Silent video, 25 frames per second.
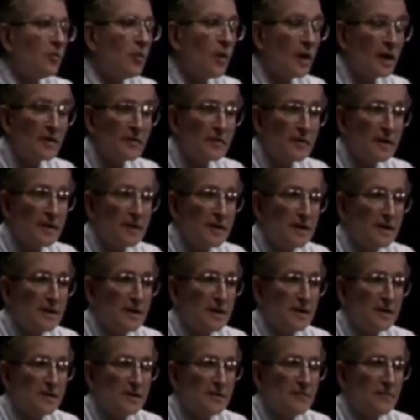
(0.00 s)
One of the
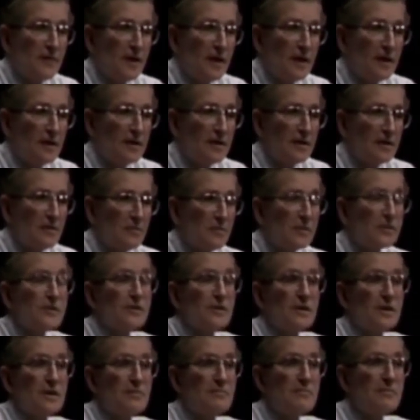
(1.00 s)
things that followed it
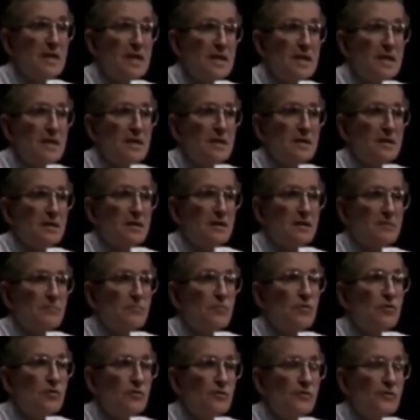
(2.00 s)
was the immediate
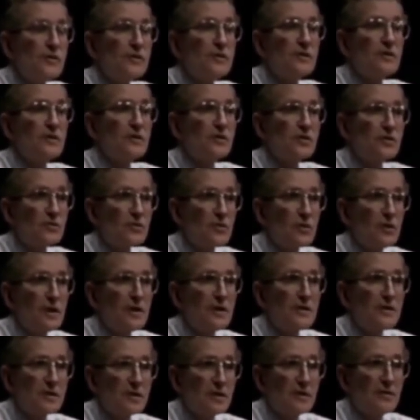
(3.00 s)
moves to
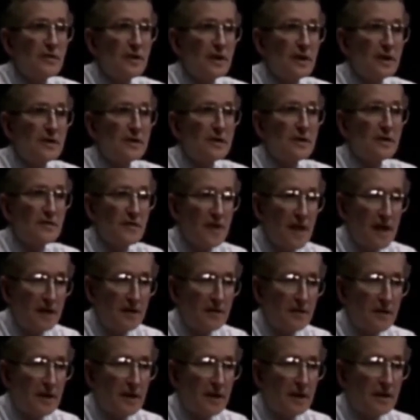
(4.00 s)
destroy the Soviets and the
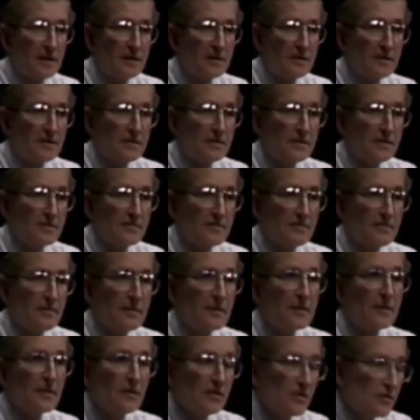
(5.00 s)
factory councils.
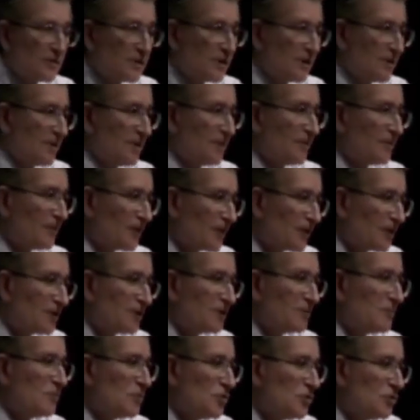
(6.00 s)
Those were some of the
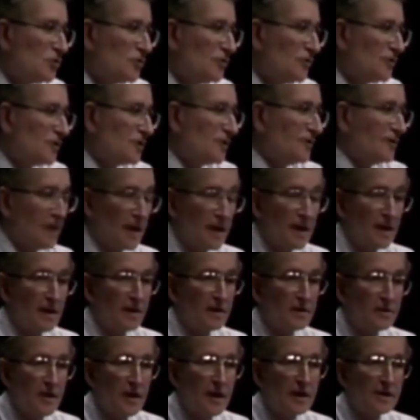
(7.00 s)
first moves of
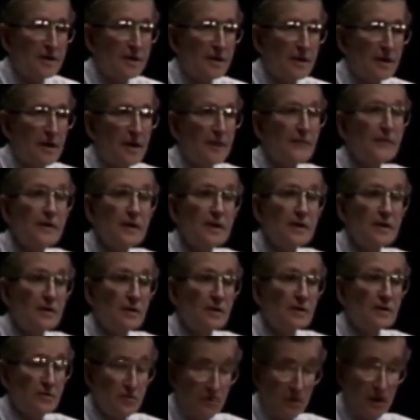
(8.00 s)
Lenin and Trotsky after they
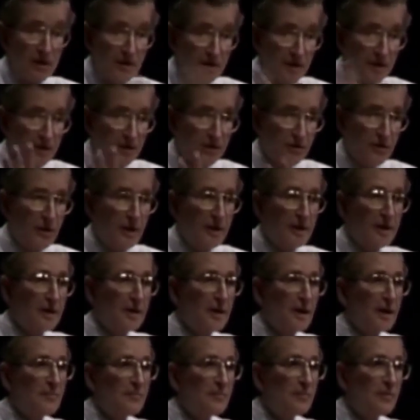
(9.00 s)
took, Trotsky joined
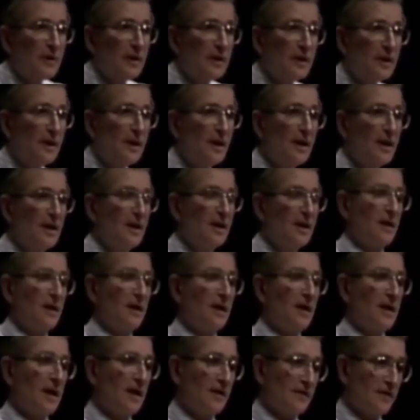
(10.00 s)
at that point,
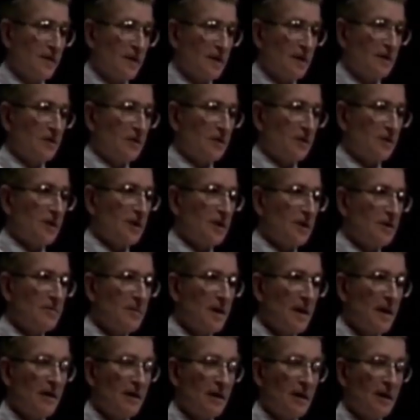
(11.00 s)
after they took
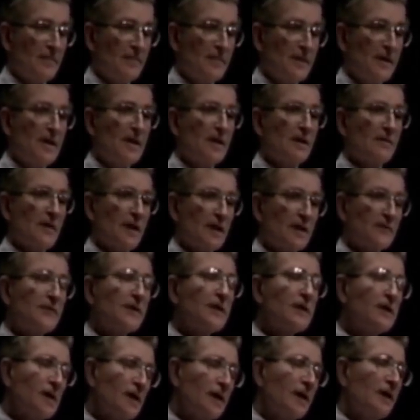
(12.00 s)
state power. In fact,
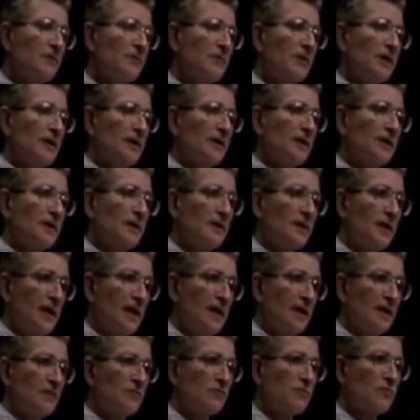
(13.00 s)
if you look at what
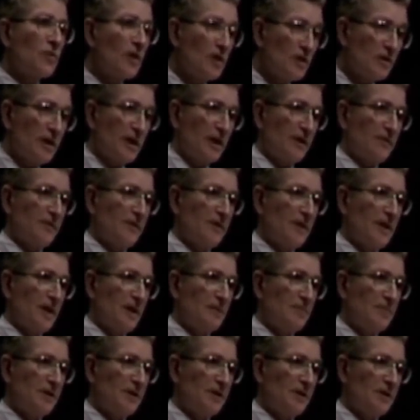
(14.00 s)
Lenin wrote after
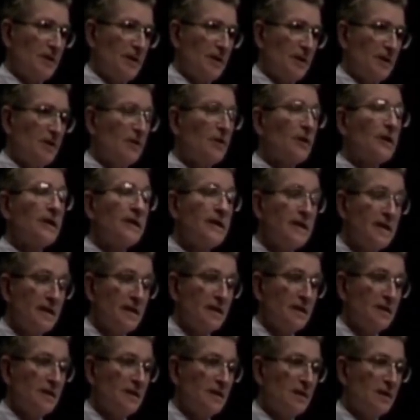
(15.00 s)
that period, or
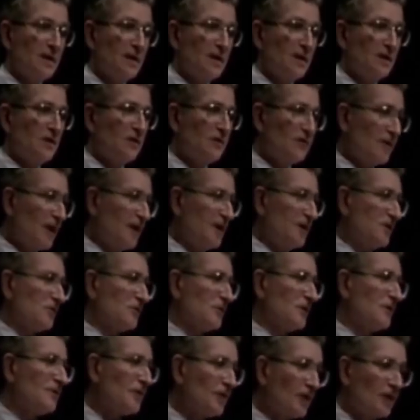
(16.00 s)
did, you'll find it's
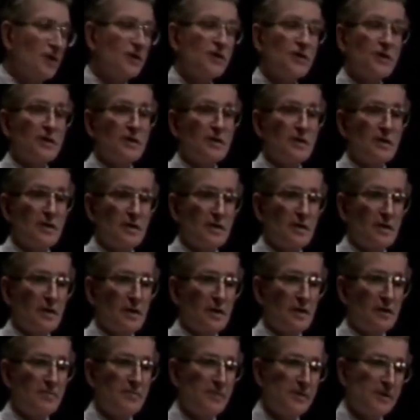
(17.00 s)
a reversion to the
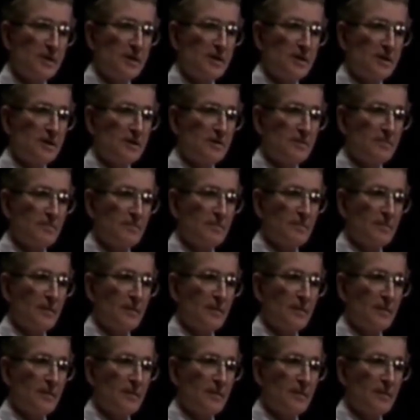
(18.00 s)
earlier position.